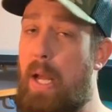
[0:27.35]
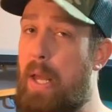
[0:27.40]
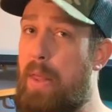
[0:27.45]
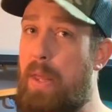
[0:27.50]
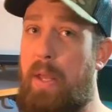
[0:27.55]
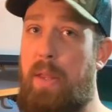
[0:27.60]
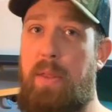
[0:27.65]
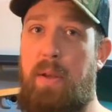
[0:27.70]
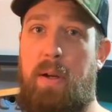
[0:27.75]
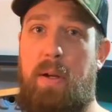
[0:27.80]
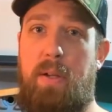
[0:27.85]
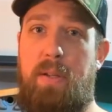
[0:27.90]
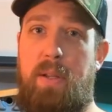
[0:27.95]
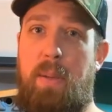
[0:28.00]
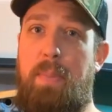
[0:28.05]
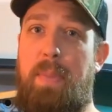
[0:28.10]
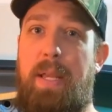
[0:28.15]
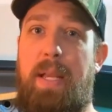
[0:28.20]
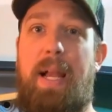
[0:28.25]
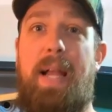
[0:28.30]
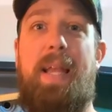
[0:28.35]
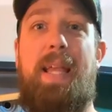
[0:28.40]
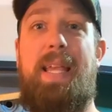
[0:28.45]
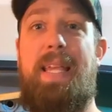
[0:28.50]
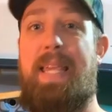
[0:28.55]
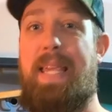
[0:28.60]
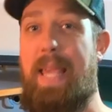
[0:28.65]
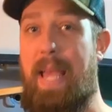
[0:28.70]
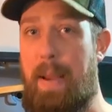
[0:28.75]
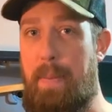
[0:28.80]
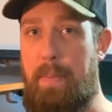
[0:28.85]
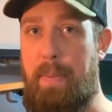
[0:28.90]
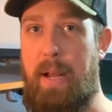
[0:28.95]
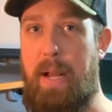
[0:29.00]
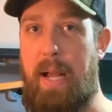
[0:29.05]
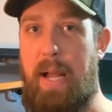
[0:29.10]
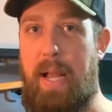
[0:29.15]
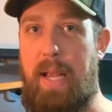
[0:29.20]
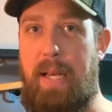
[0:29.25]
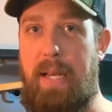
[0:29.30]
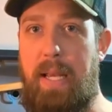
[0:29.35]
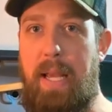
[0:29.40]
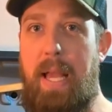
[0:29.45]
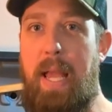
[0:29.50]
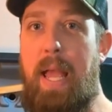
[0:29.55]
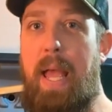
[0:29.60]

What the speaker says: I think they're something I can get behind.